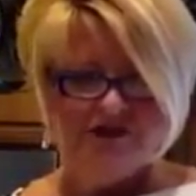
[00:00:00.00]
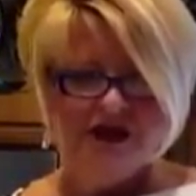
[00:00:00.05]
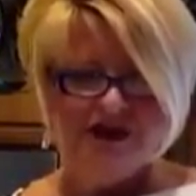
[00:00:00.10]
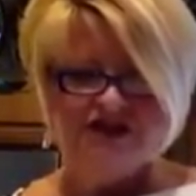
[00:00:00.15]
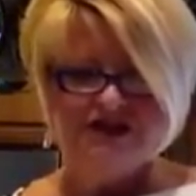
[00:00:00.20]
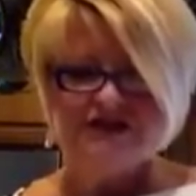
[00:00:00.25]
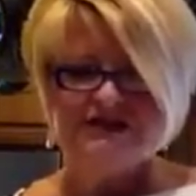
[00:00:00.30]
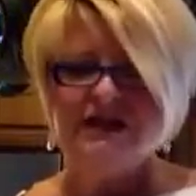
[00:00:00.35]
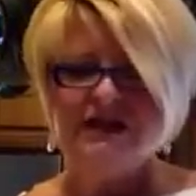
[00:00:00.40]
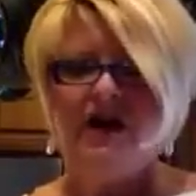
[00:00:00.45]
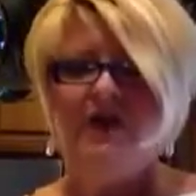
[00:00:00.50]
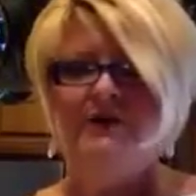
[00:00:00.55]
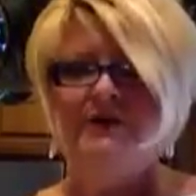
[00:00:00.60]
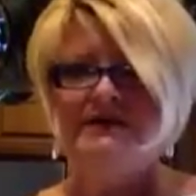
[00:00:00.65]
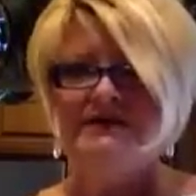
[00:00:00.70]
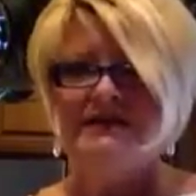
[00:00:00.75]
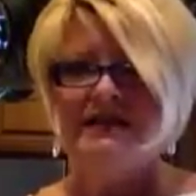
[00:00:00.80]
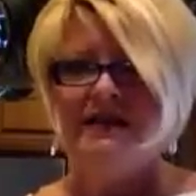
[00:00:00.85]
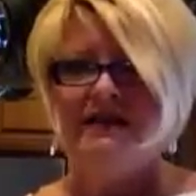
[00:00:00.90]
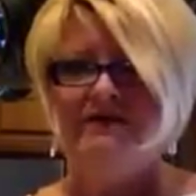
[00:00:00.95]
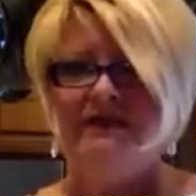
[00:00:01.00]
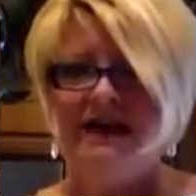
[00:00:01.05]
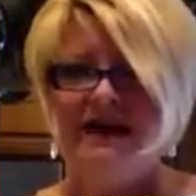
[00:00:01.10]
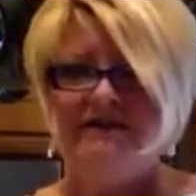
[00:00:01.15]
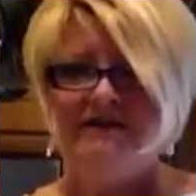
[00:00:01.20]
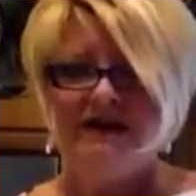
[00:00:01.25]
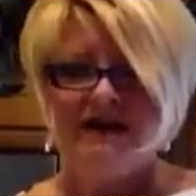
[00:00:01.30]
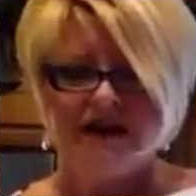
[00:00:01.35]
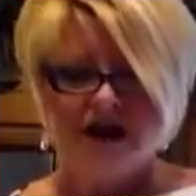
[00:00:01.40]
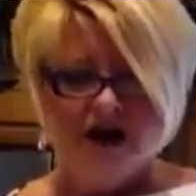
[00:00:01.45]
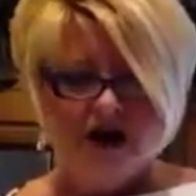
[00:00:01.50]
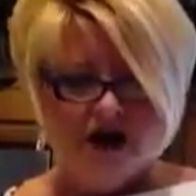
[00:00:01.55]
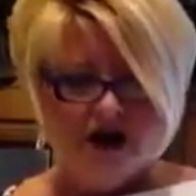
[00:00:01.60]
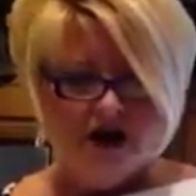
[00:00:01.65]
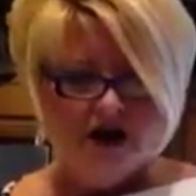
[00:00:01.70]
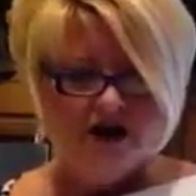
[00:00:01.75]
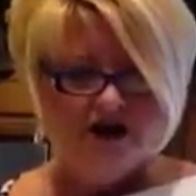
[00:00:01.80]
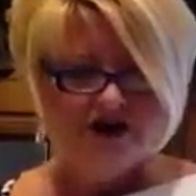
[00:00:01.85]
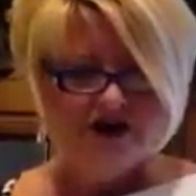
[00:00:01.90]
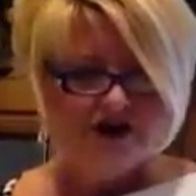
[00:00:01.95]
I just always love having
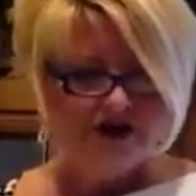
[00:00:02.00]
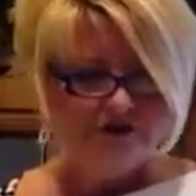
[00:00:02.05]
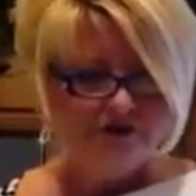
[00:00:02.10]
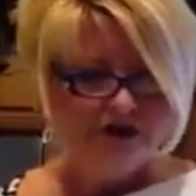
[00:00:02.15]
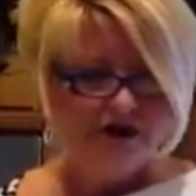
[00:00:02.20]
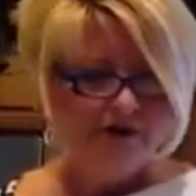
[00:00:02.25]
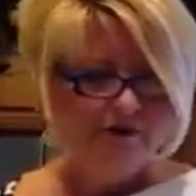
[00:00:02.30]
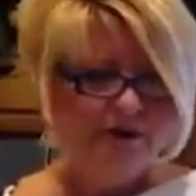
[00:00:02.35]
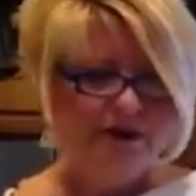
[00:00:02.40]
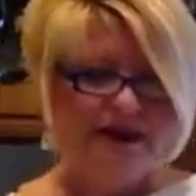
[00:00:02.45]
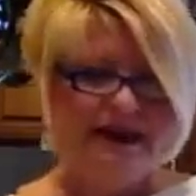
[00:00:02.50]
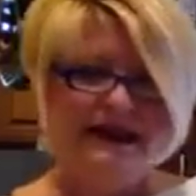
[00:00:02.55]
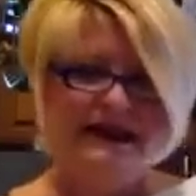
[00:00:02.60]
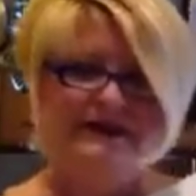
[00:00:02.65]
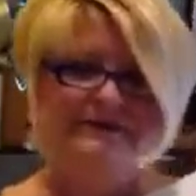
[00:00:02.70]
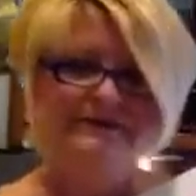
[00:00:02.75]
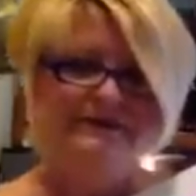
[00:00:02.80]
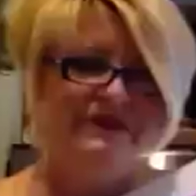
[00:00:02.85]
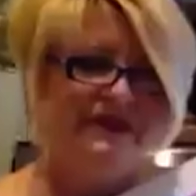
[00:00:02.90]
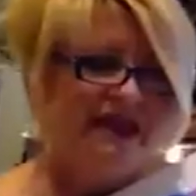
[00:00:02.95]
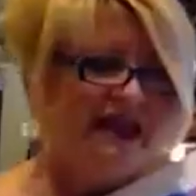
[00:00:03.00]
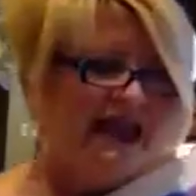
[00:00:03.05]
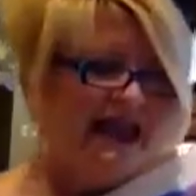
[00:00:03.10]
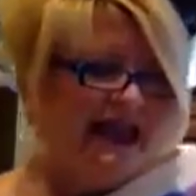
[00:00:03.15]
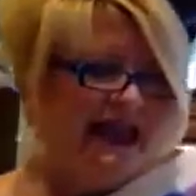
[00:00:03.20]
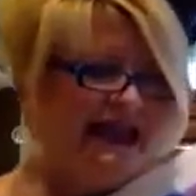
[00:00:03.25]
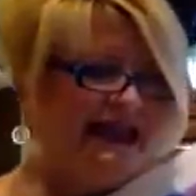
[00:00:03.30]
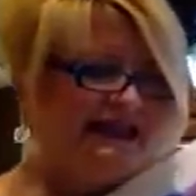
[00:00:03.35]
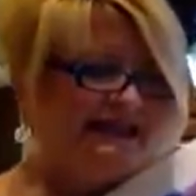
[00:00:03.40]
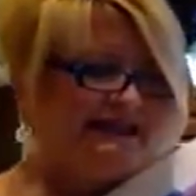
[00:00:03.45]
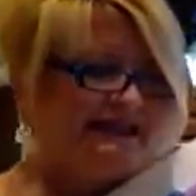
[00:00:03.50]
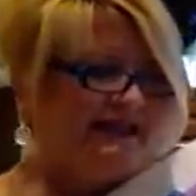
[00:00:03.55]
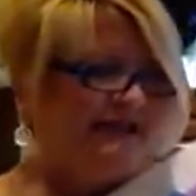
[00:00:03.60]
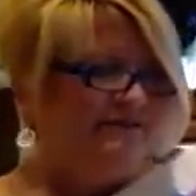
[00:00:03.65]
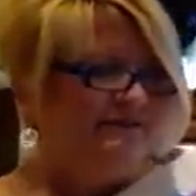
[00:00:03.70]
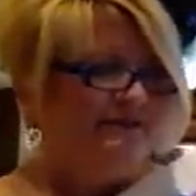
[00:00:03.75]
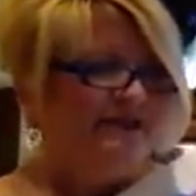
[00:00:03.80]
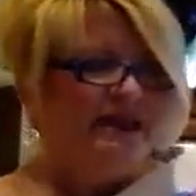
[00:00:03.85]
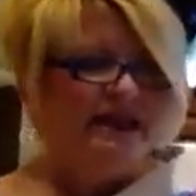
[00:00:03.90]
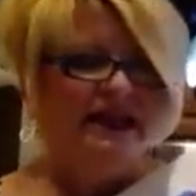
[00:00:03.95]
our career plan
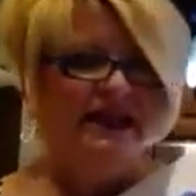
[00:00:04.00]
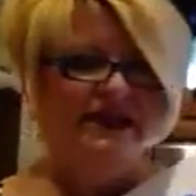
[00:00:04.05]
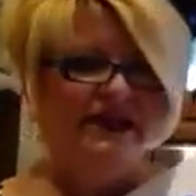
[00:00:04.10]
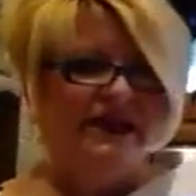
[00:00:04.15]
handy, and